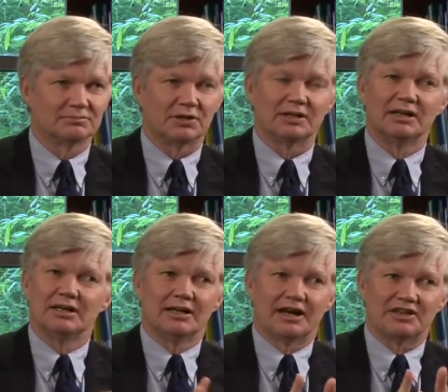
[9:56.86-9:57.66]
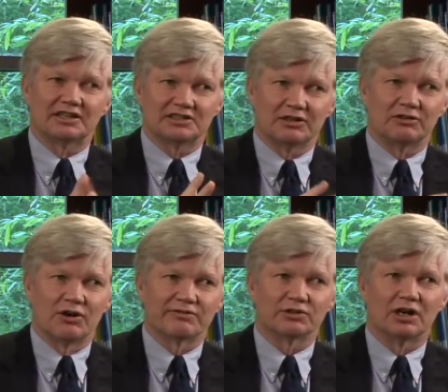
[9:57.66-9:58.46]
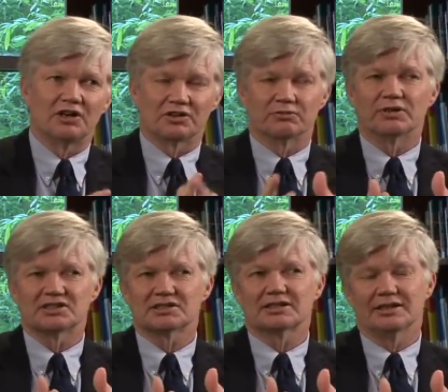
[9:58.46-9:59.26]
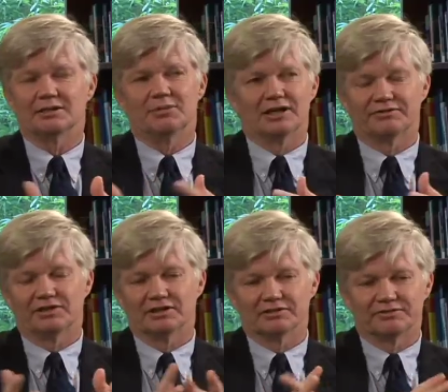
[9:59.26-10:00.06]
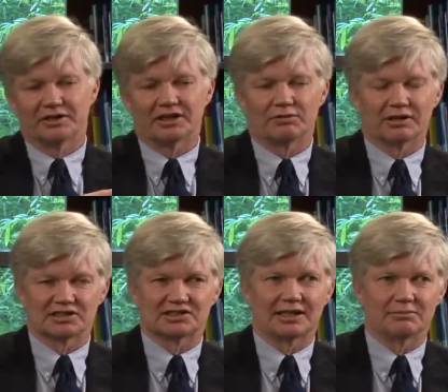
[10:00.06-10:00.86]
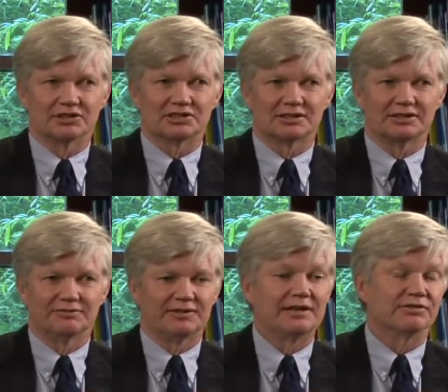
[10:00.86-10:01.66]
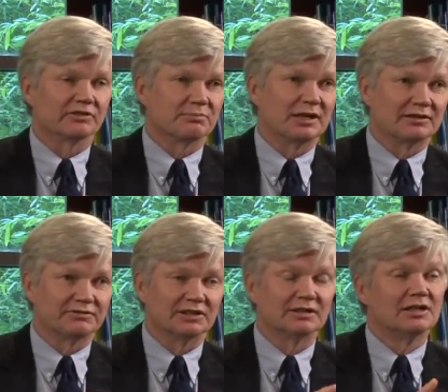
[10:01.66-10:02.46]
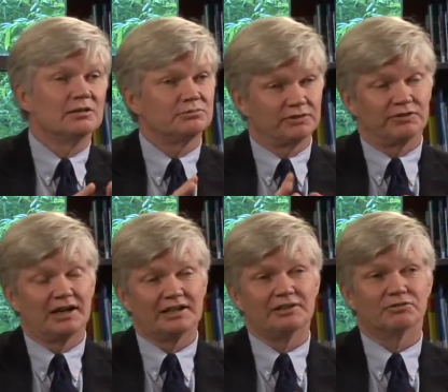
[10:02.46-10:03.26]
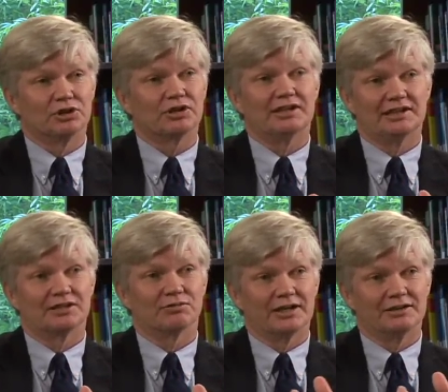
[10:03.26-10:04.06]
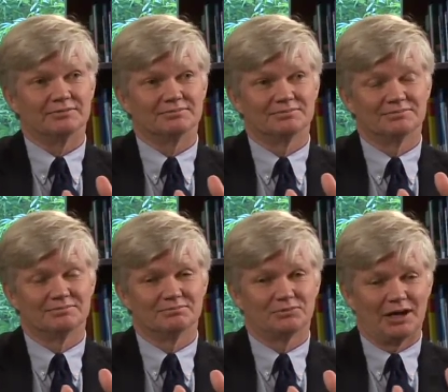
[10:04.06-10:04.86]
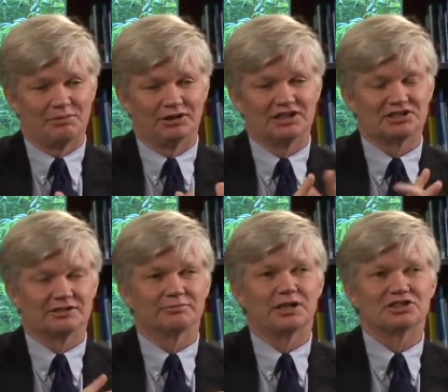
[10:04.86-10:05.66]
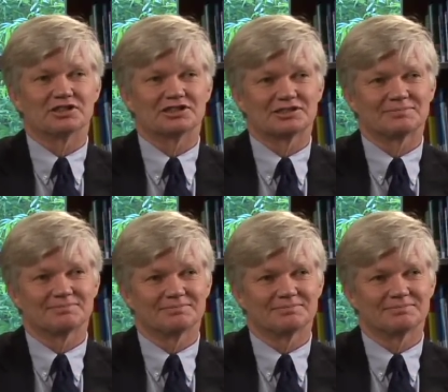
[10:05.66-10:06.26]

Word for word: But I think it's, overall the risk and the benefit are fairly well established in favor of the benefit, providing we're looking at the right population of patients.